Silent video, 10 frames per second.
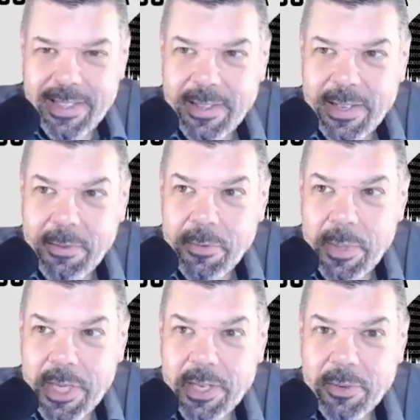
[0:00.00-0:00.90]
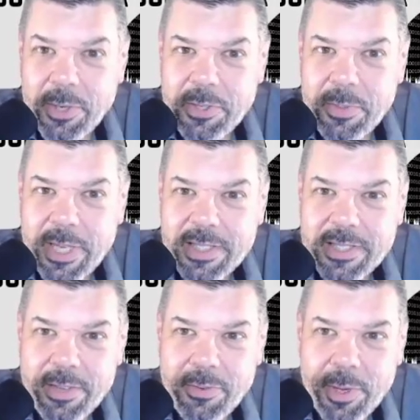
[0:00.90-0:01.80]
And for me, you can reach me at
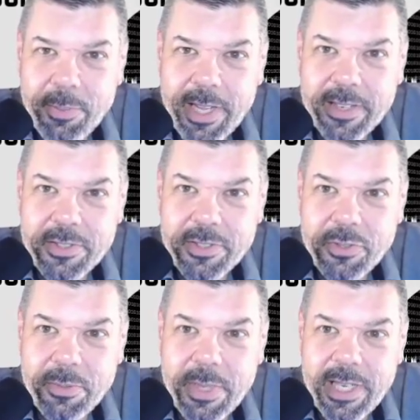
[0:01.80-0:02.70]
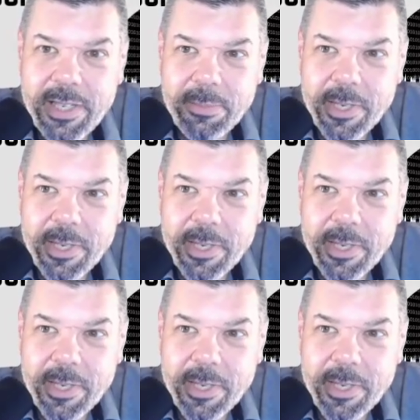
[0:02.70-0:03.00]
Steve Greenblatt on social media,